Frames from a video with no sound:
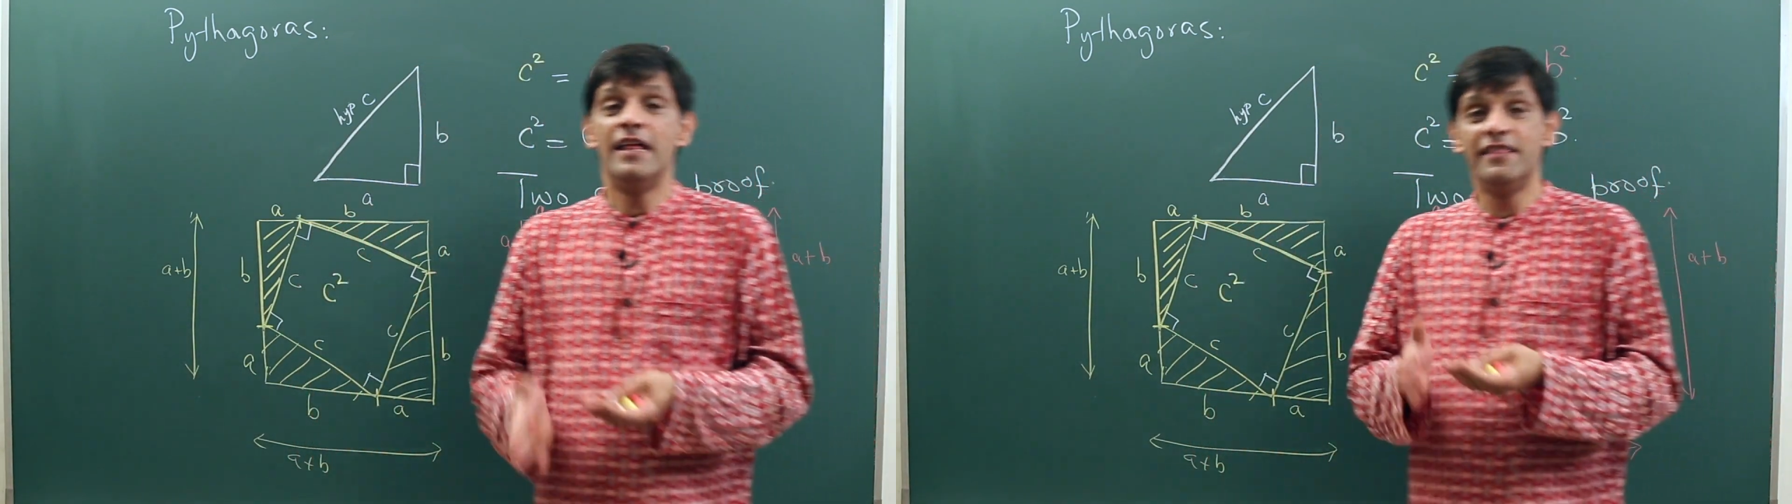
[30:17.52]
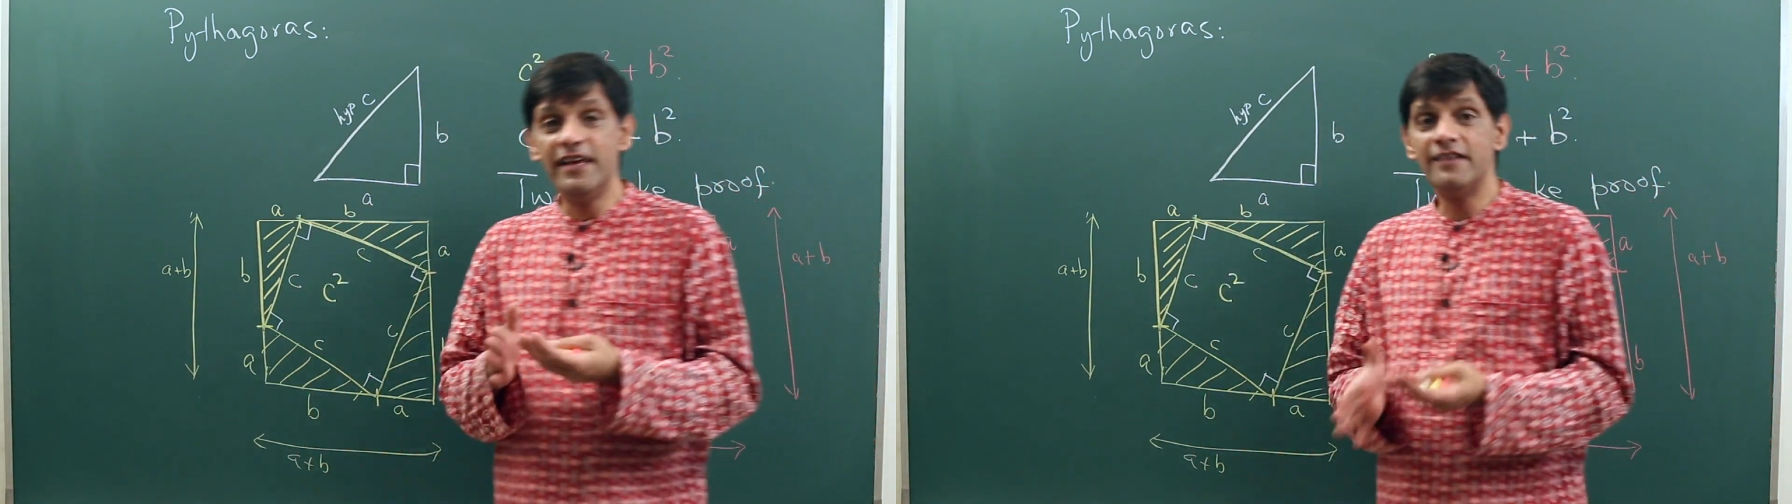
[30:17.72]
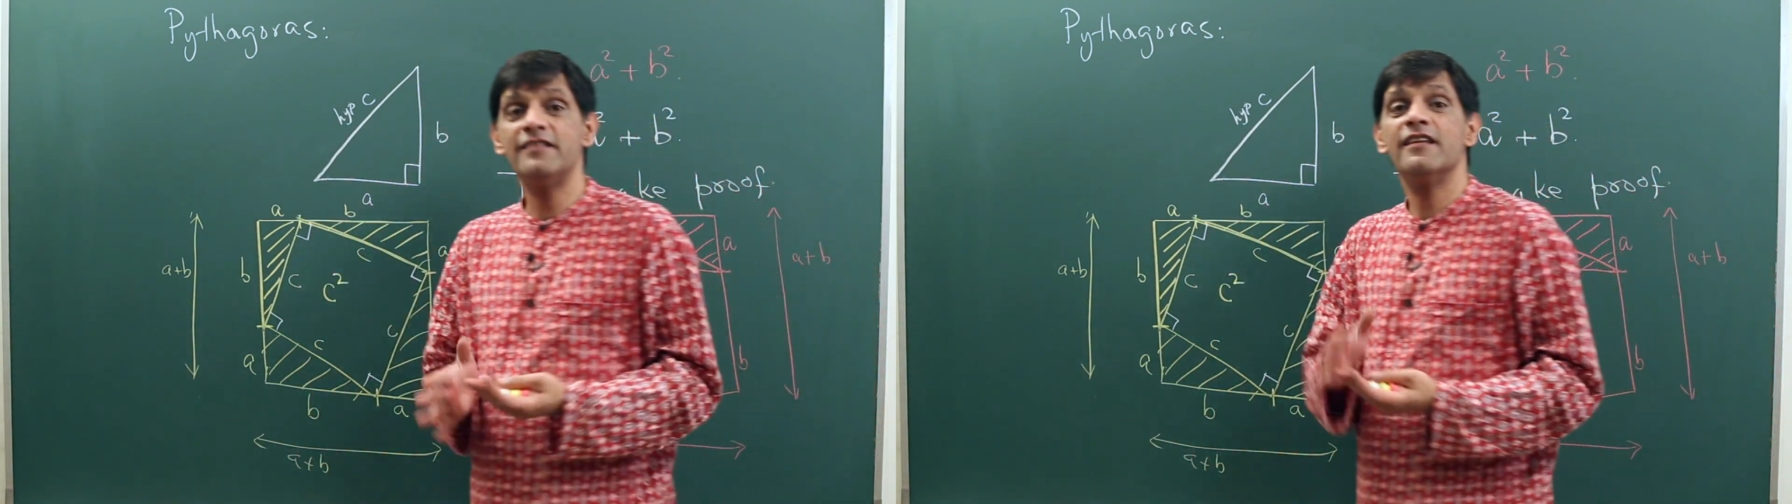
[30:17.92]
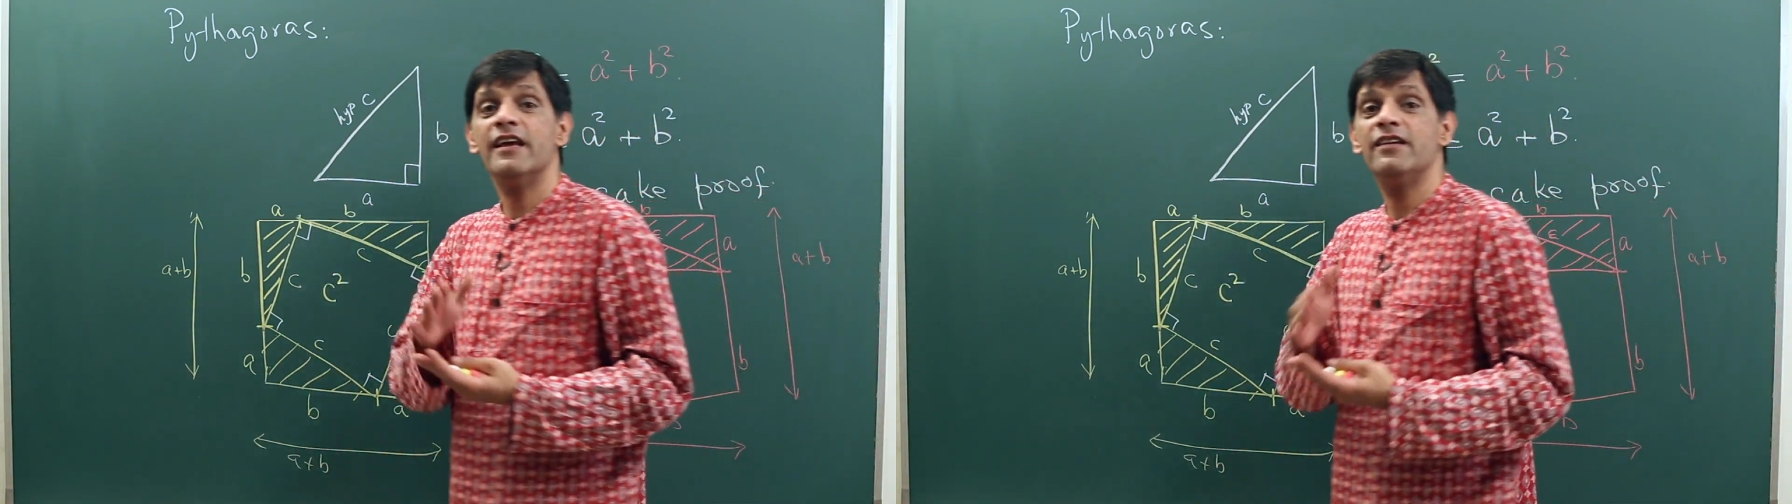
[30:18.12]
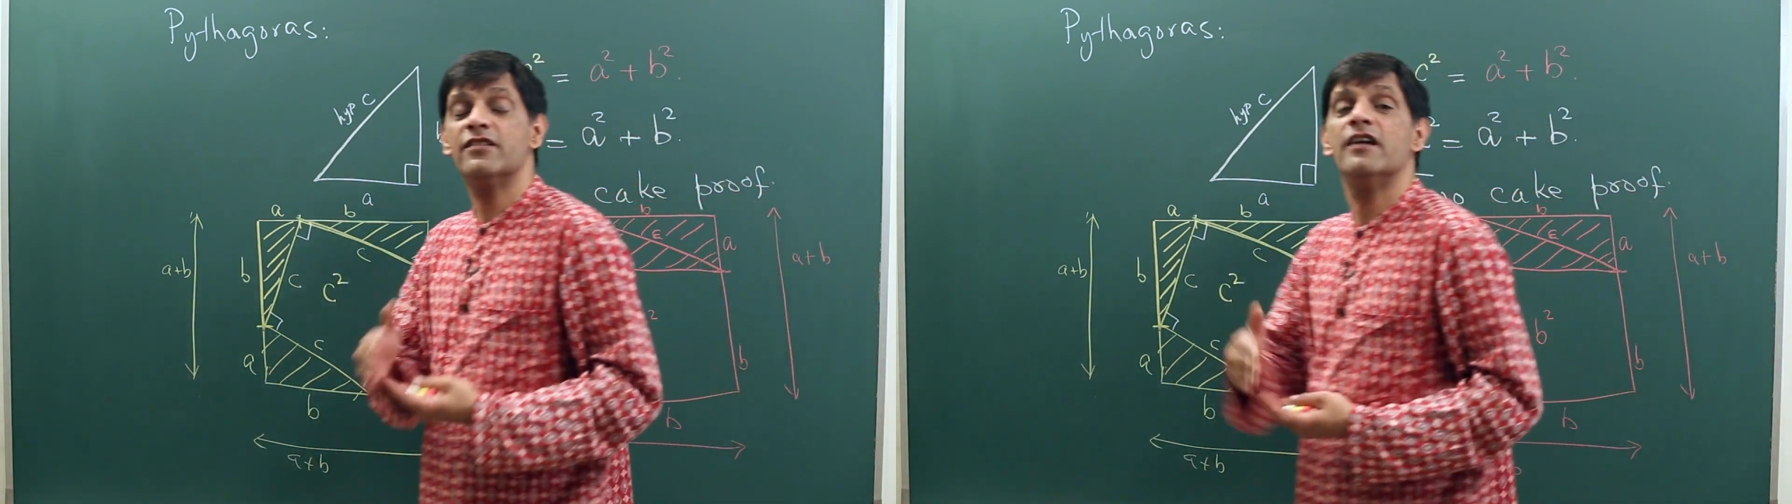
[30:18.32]
This
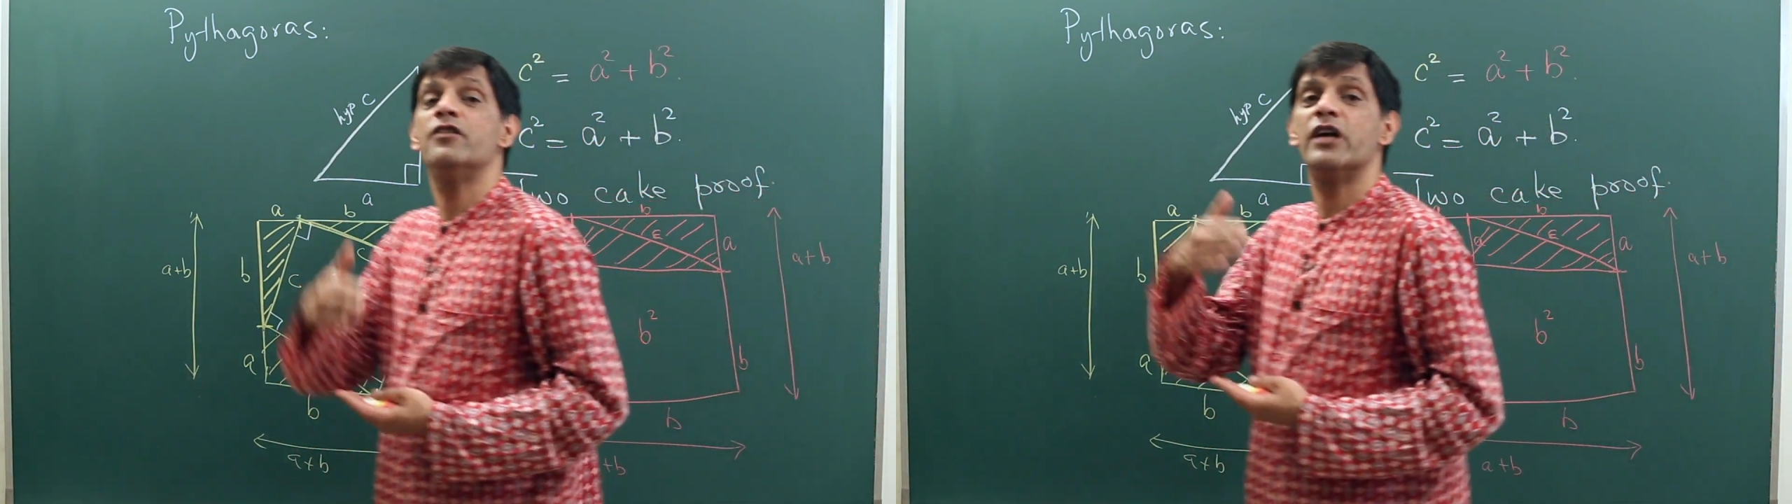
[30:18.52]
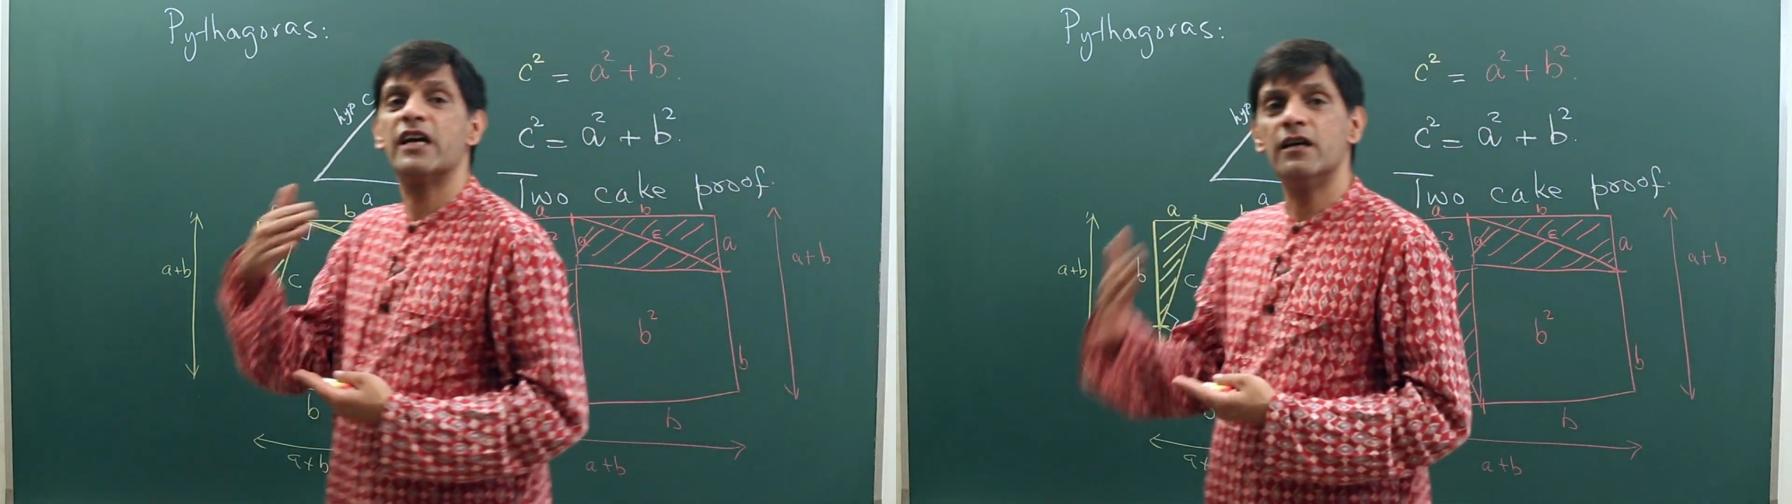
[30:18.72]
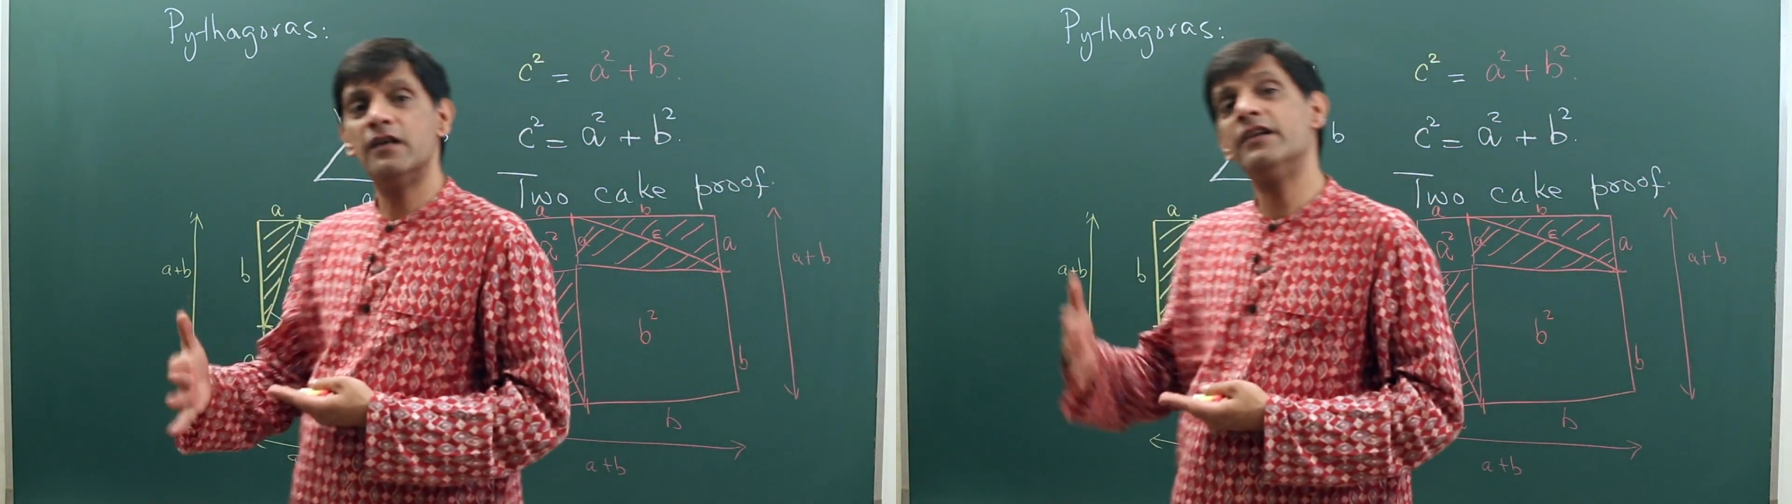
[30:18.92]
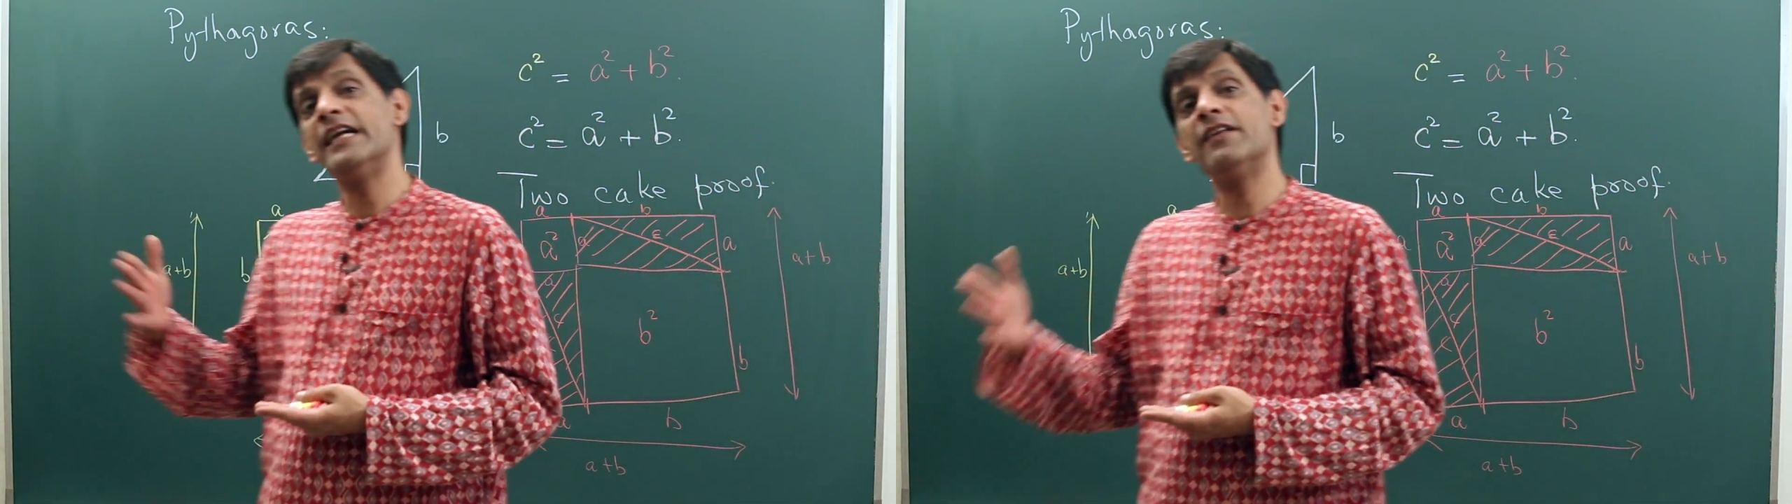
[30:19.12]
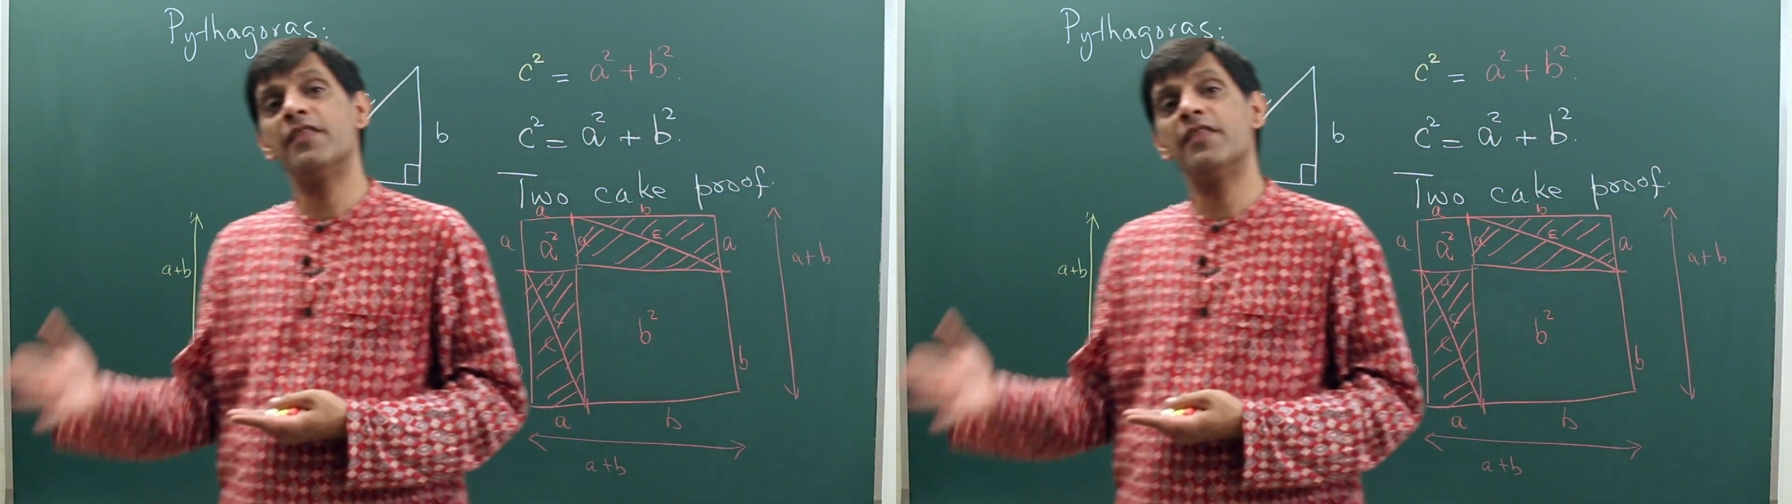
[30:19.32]
is a recurring